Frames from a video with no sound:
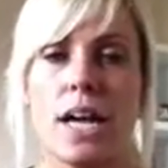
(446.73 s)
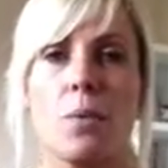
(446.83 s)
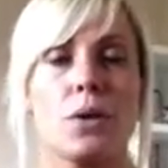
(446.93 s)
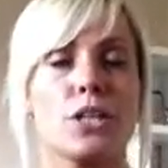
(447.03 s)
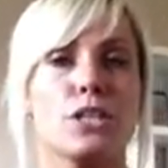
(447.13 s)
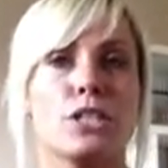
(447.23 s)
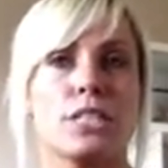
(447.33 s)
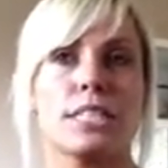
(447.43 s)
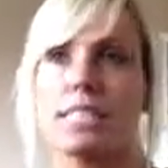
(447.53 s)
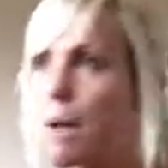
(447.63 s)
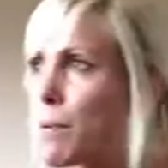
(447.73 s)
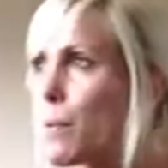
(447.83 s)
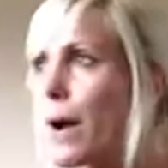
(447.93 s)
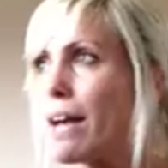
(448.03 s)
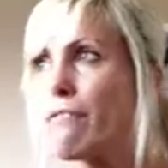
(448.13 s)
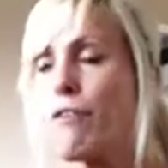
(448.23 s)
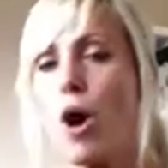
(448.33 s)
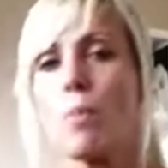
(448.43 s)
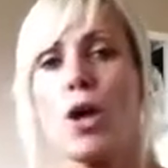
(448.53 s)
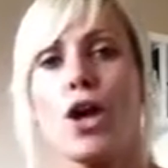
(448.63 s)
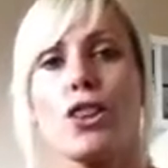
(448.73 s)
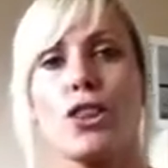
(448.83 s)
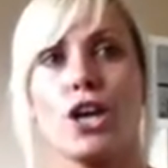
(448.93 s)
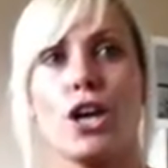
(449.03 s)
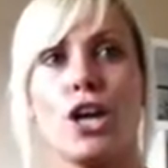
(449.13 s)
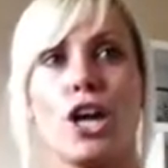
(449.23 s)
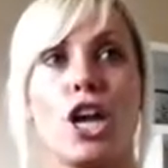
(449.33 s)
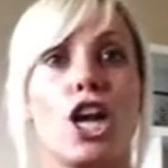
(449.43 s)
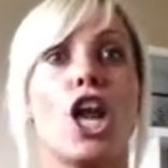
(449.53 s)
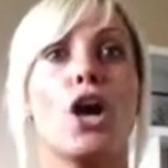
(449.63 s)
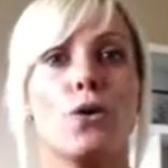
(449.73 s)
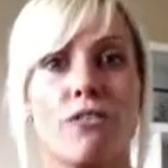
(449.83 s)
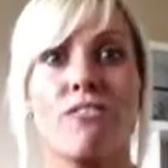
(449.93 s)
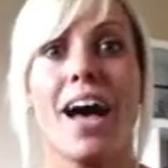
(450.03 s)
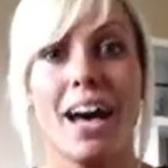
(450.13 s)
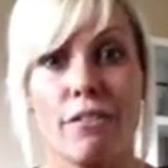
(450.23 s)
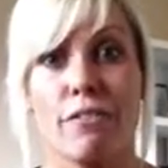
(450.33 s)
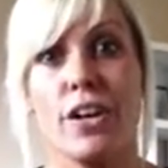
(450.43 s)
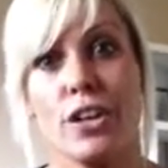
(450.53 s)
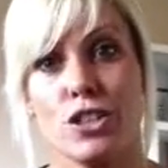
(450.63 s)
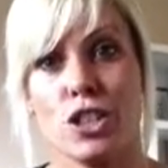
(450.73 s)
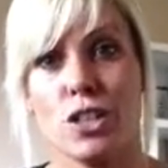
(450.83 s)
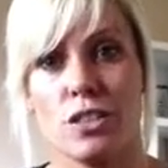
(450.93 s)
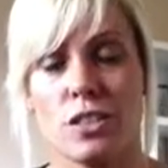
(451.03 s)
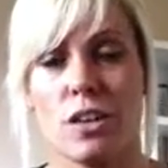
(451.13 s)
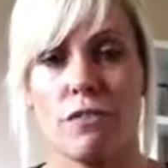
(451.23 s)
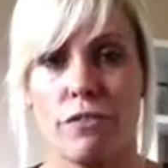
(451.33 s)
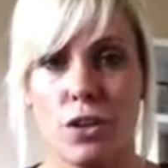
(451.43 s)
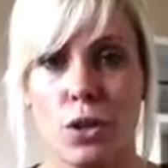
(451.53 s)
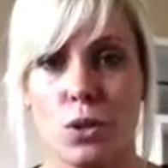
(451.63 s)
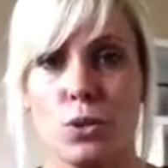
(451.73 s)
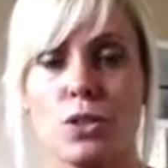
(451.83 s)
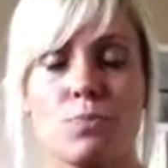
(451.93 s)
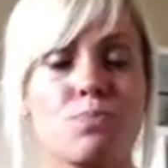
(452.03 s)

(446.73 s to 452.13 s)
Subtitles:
I want you to step away from the low fat versions of food.